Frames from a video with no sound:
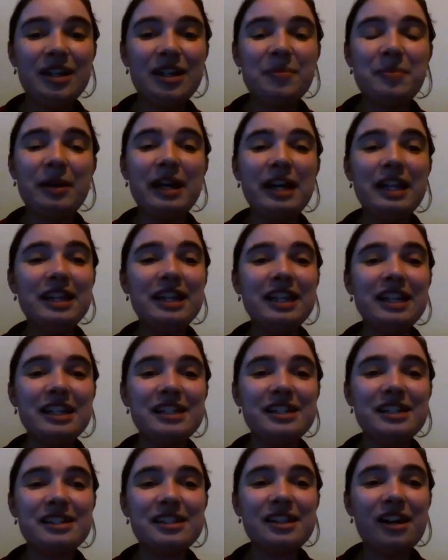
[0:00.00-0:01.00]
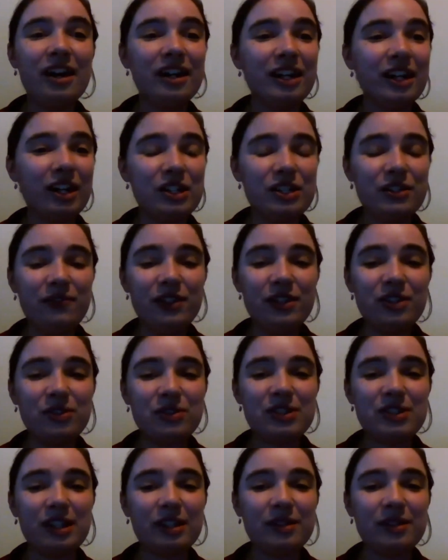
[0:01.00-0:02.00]
but in these slightly artificial
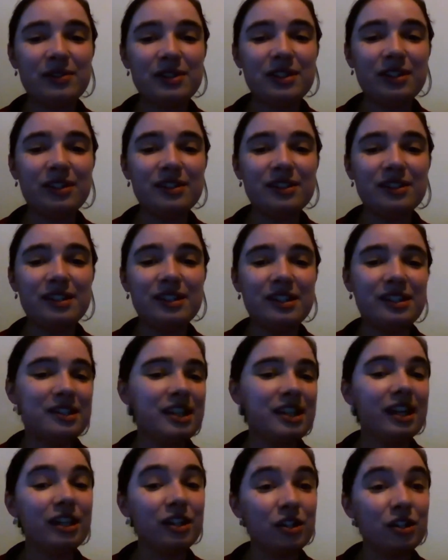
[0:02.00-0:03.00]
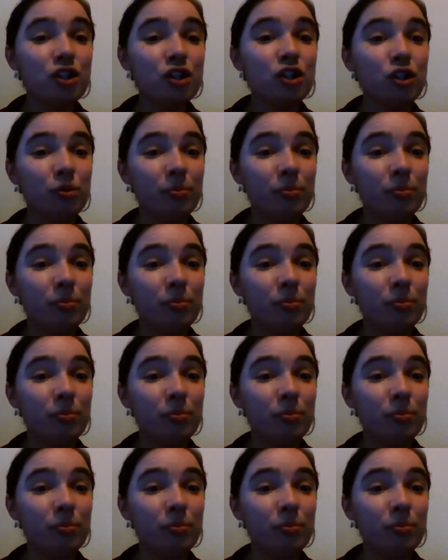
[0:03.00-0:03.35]
circumstances, it's taken 2